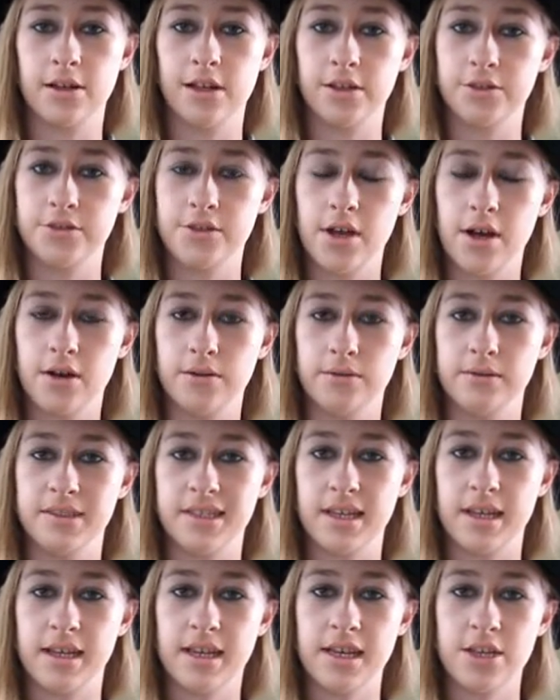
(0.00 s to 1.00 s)
called tones,
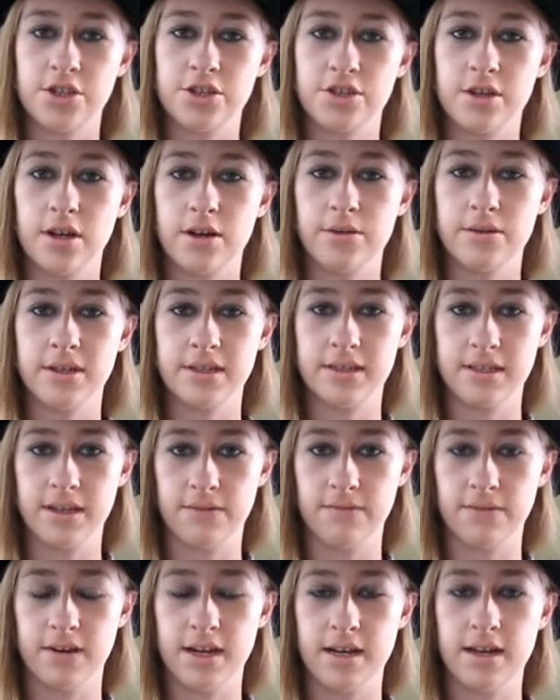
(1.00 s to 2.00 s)
and each tone is
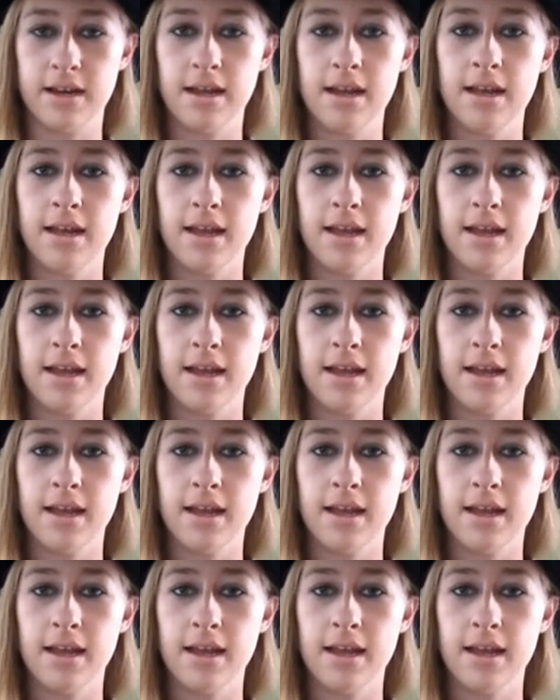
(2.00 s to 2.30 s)
different,